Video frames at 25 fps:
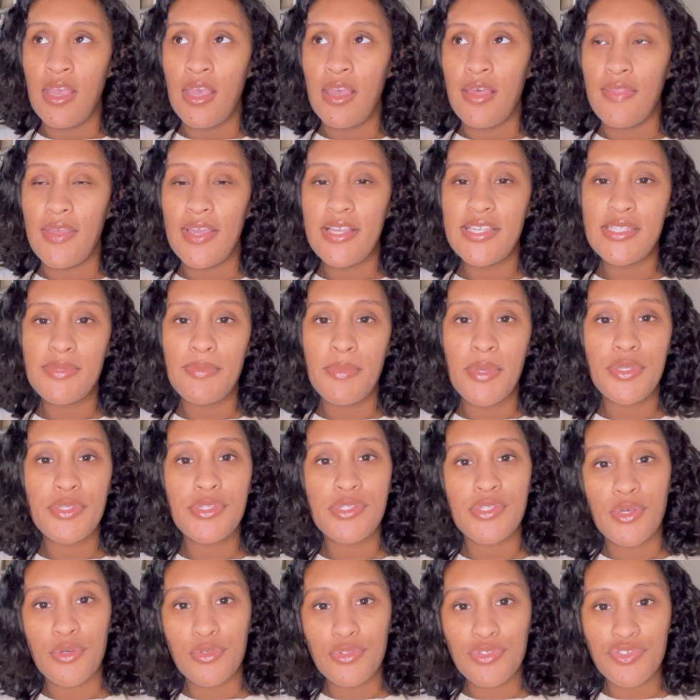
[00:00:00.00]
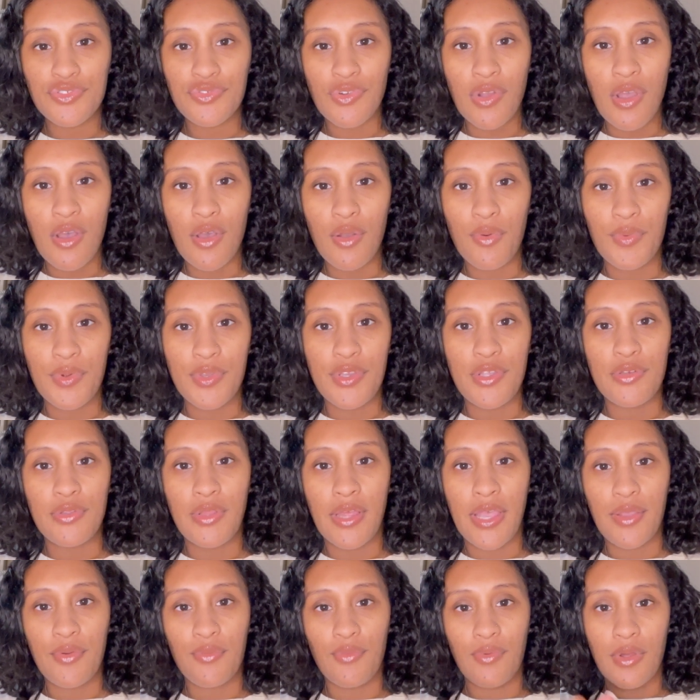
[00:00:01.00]
they smell so strong when you
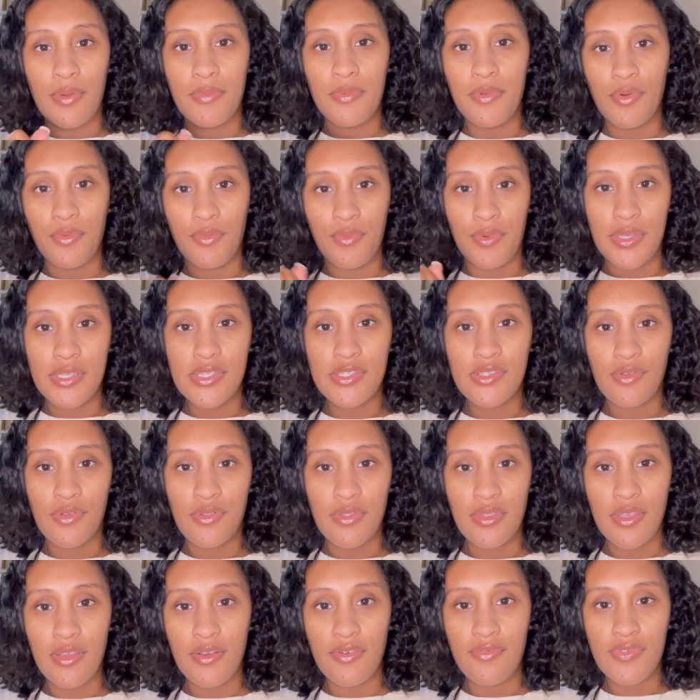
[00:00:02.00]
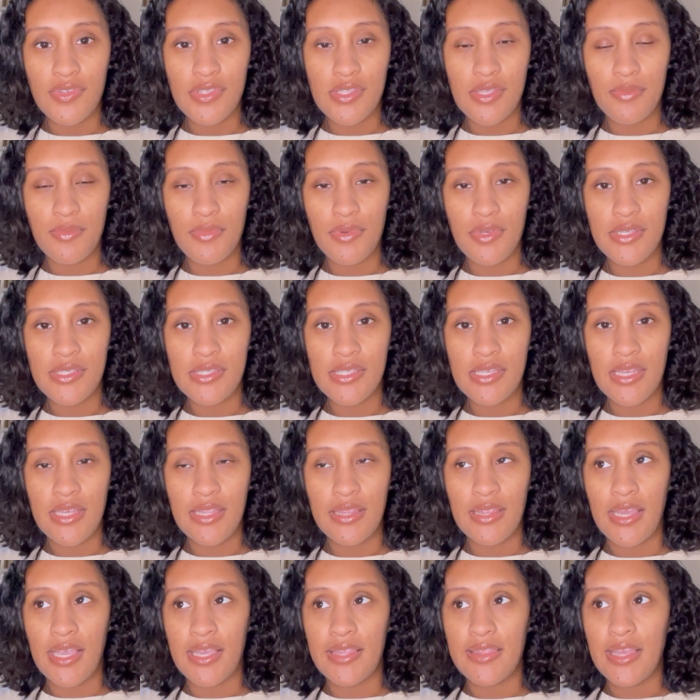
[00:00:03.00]
like rub your wrist on there for some reason, and
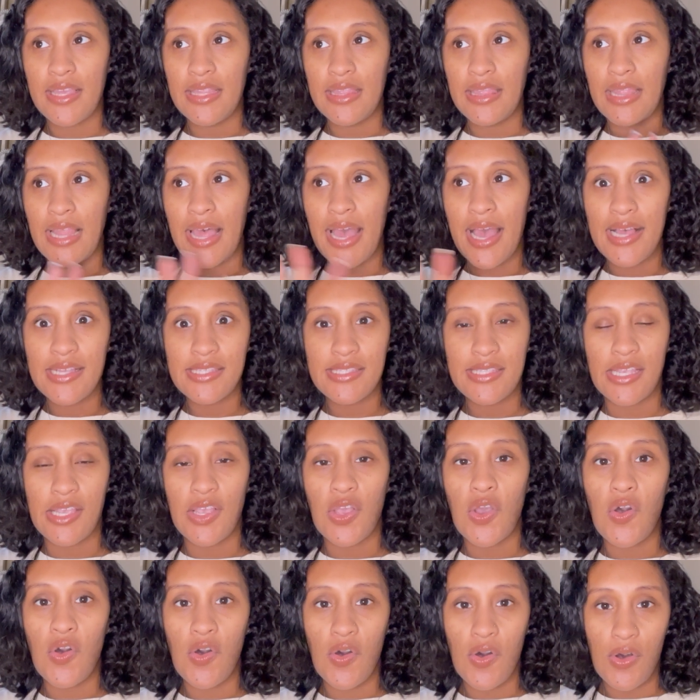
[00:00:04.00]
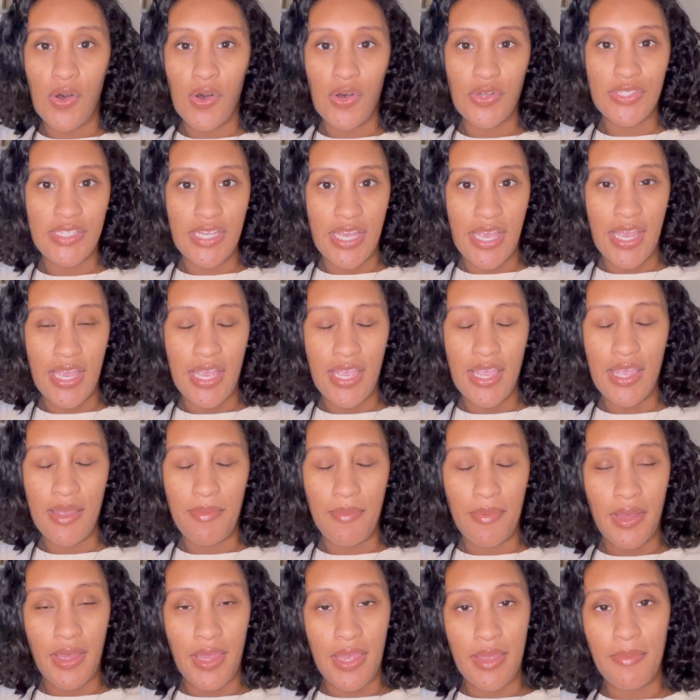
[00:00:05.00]
like they last like all day.
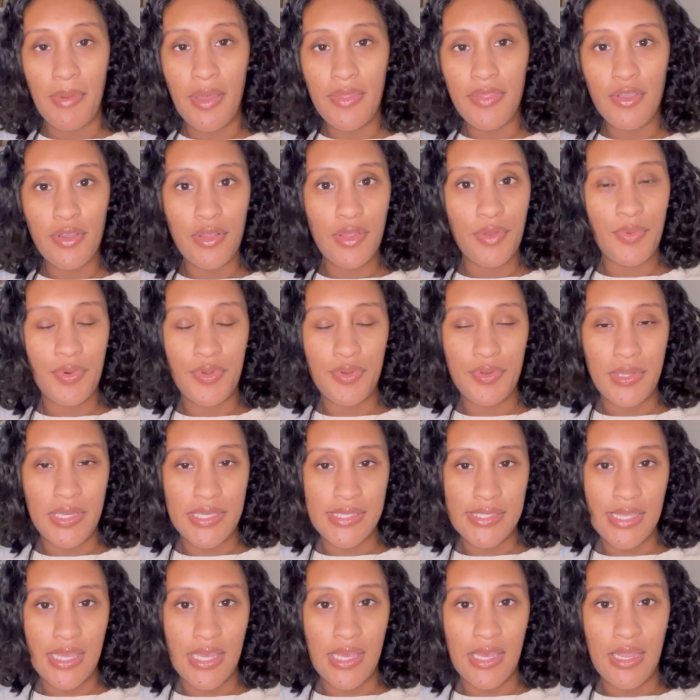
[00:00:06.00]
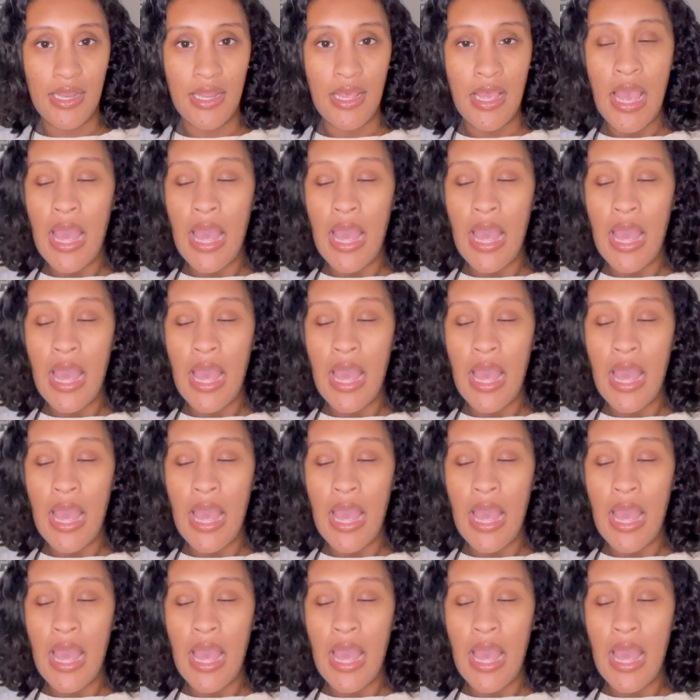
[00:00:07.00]
Am I the only one who does that?